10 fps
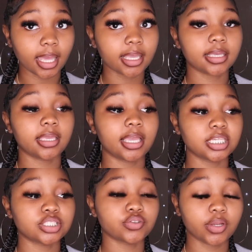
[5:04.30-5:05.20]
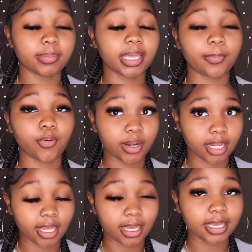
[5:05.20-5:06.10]
like extremely
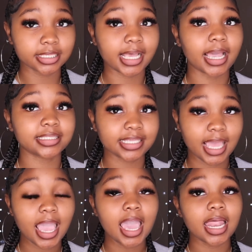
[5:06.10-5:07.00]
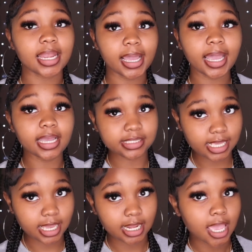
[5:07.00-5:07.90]
important because i said like i
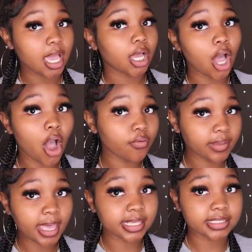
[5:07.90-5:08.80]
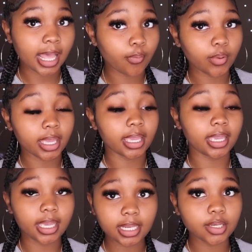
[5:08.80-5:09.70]
said covid has not went
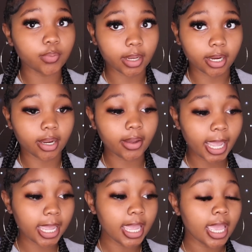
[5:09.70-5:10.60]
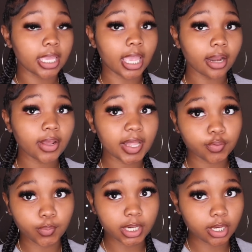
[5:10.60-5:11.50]
anywhere okay y'all don't have
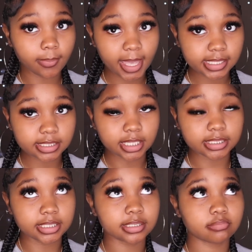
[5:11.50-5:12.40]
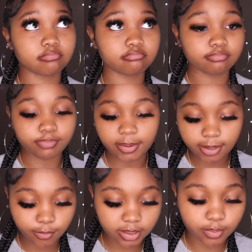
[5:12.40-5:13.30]
to wear your mask because it's
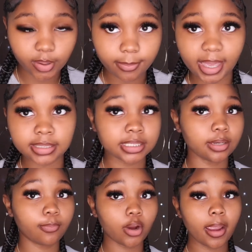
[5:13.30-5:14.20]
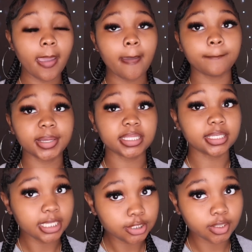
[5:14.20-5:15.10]
people don't really wear masks anymore but the
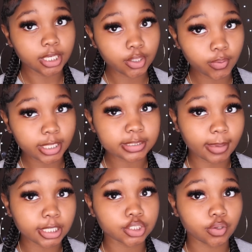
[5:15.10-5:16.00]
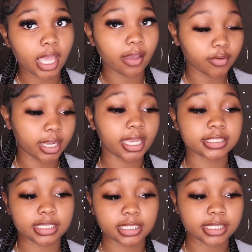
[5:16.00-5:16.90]
least you can do is make sure you have your
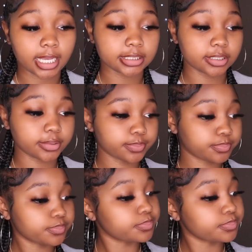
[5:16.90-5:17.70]
hand sanitizer